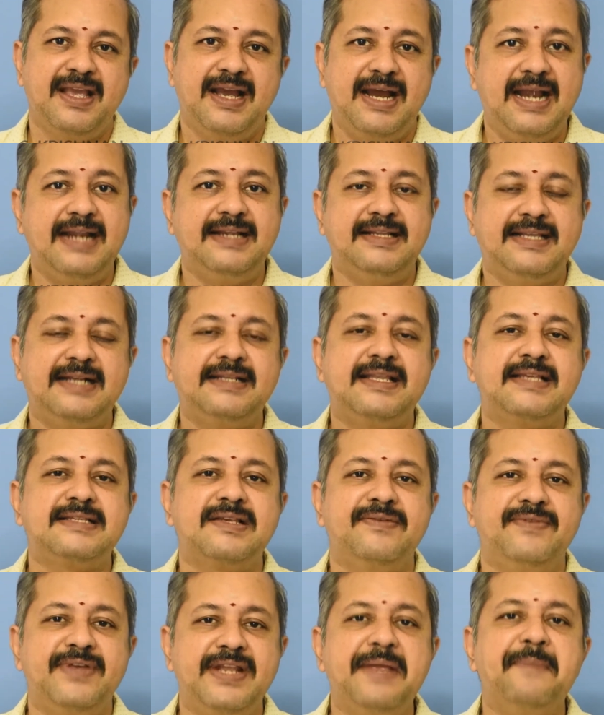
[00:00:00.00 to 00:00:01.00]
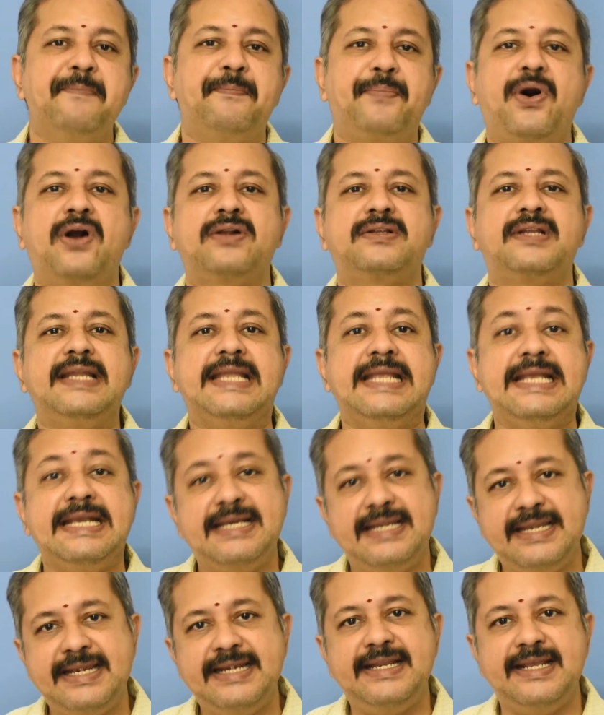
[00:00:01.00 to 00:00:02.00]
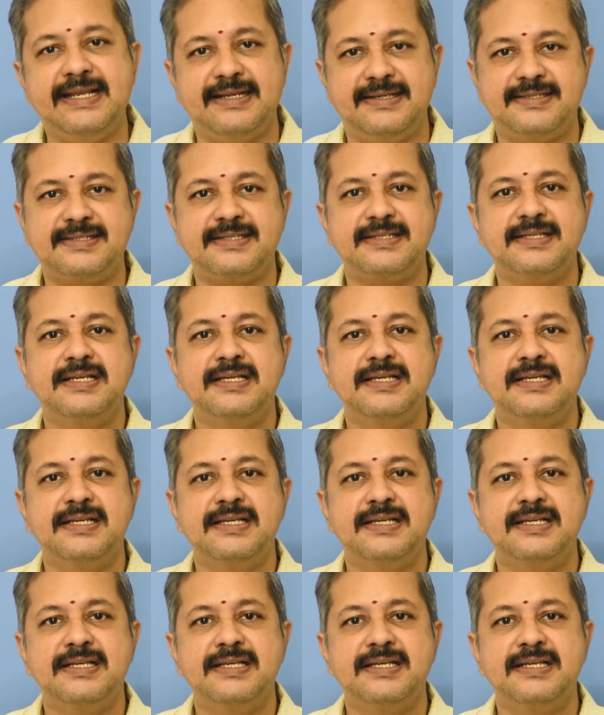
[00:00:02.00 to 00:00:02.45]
and that is a very important ingredient